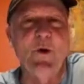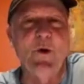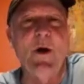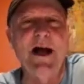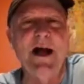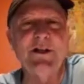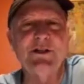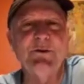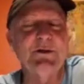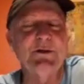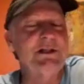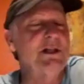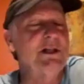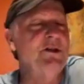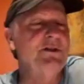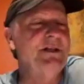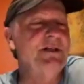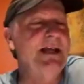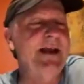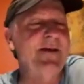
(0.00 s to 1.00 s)
But while she was
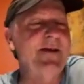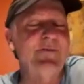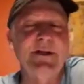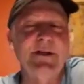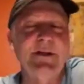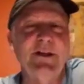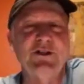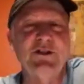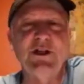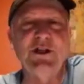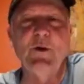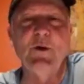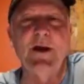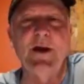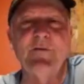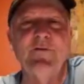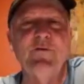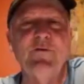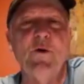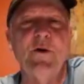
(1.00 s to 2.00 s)
losing every day, she
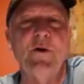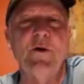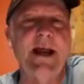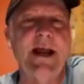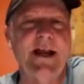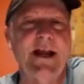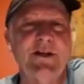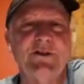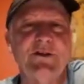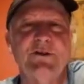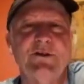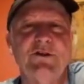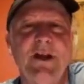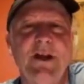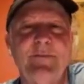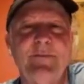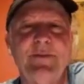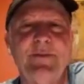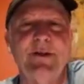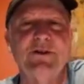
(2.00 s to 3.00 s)
won 4 national
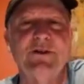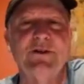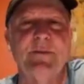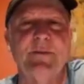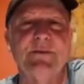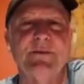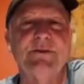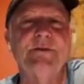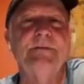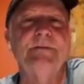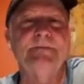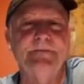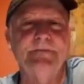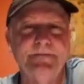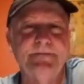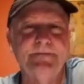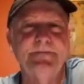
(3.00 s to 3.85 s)
championships.